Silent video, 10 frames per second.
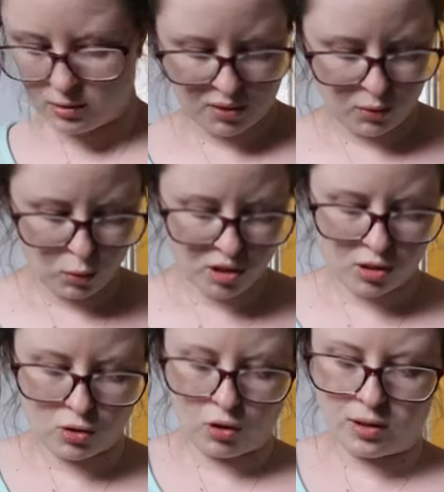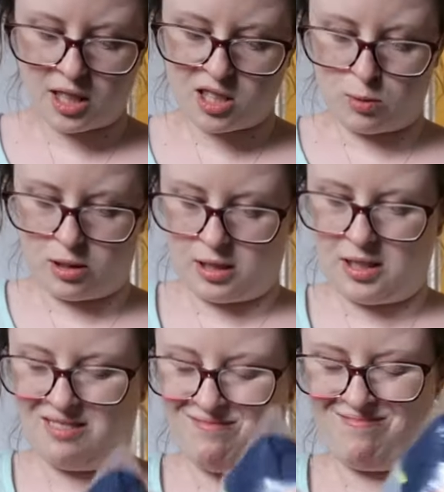we've also got this one,
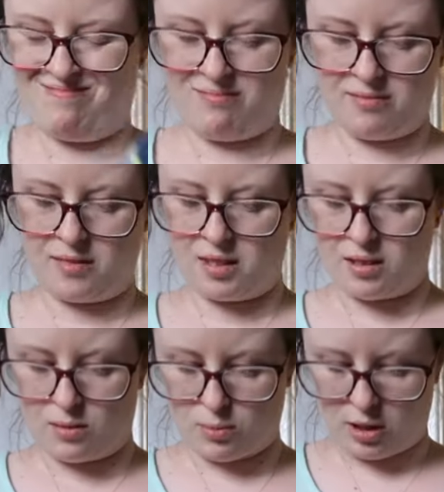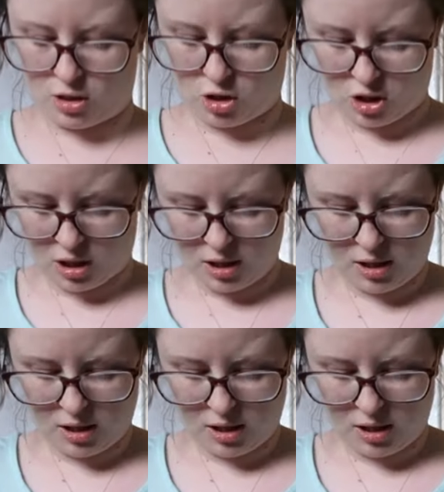which